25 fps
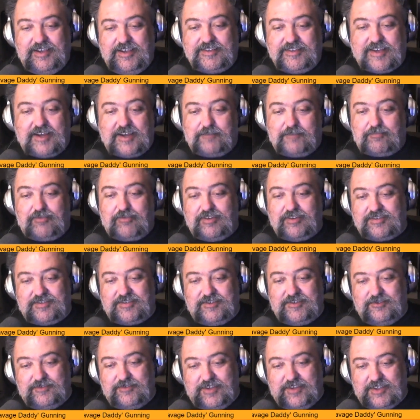He's got a
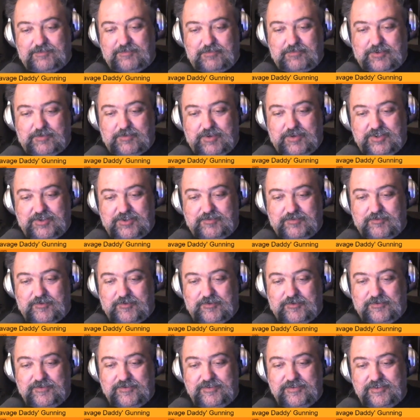+2 to his persuasion
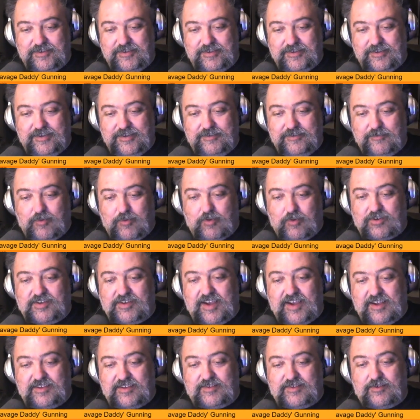roll. Of course,
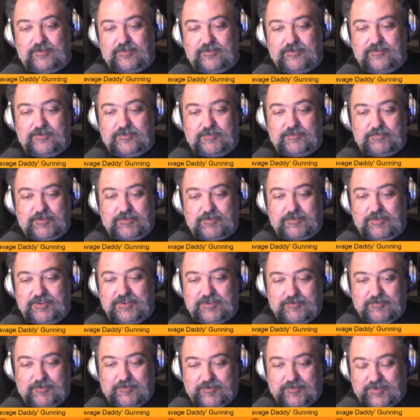Han Solo's
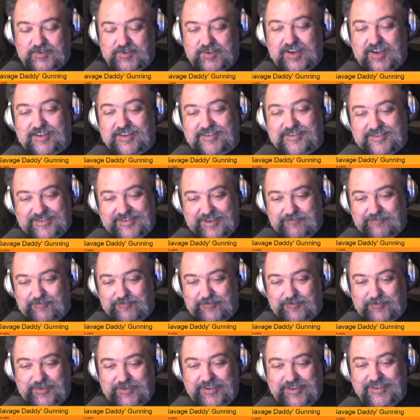persuasion roll sucks in that
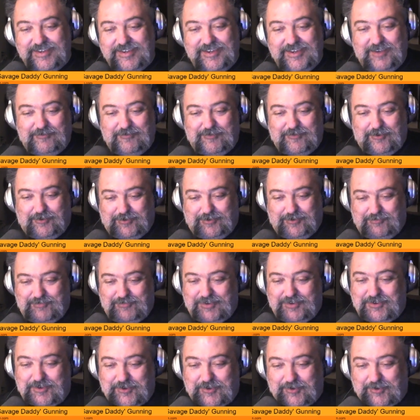movie. He rolled a
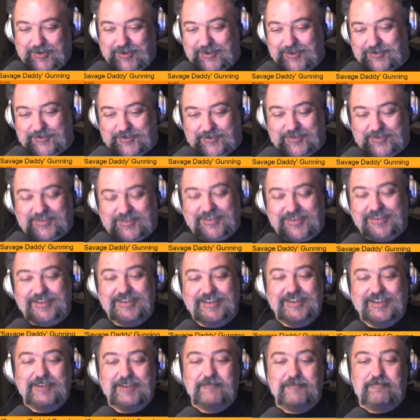bunch of criticals.
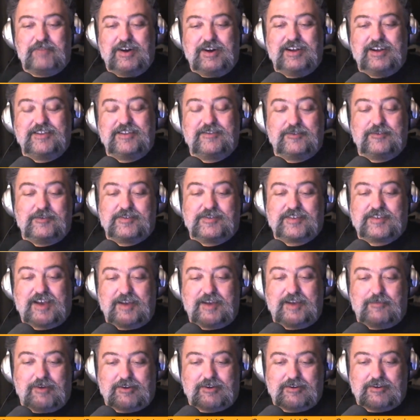But Luke
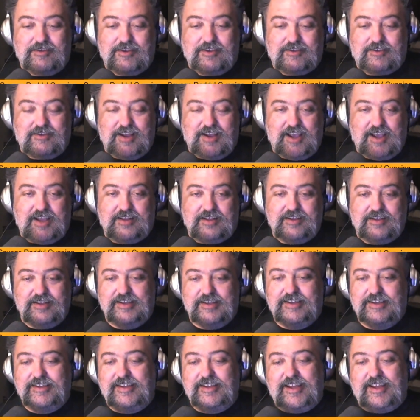Skywalker, on the other hand,
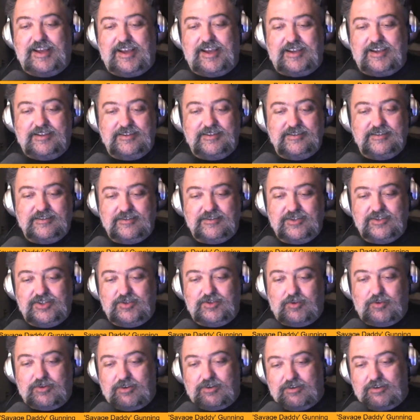
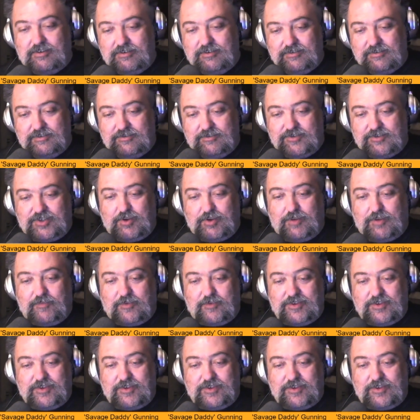shorter, a little short for a